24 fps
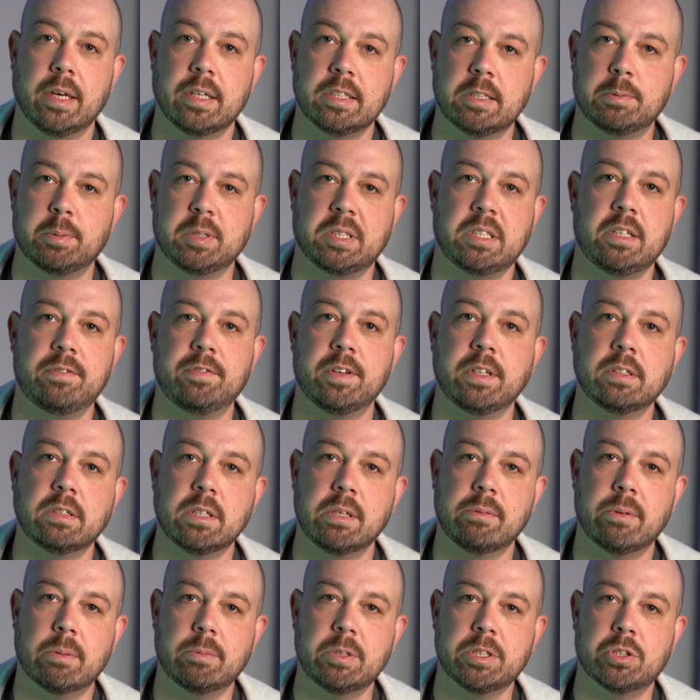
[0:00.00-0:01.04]

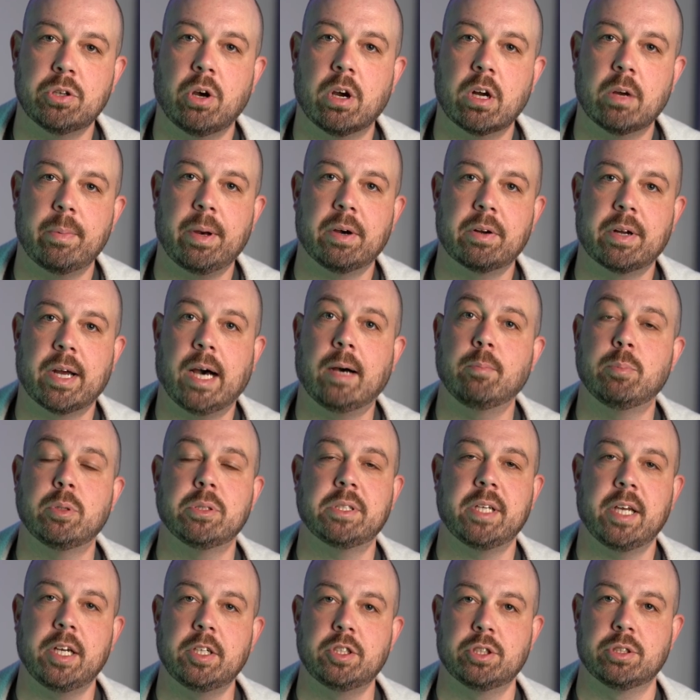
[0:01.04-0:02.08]
specifically when we talk about
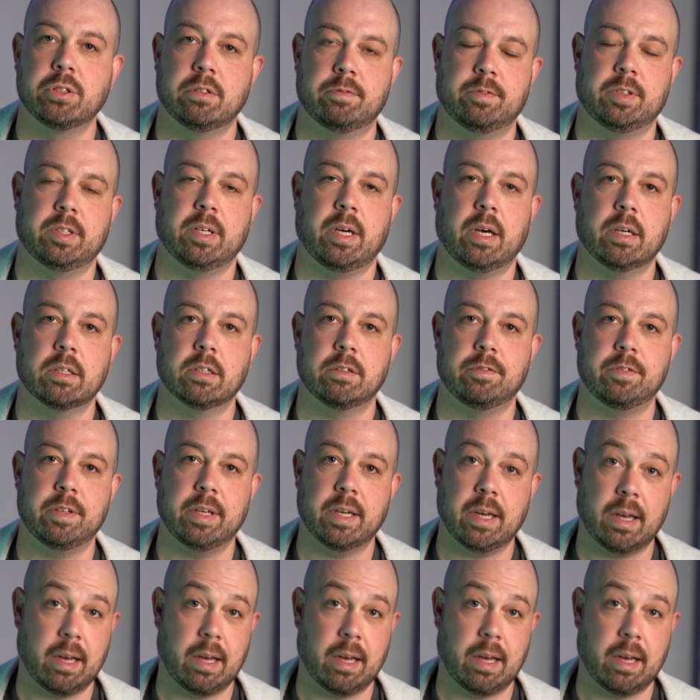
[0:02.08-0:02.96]
computational photography.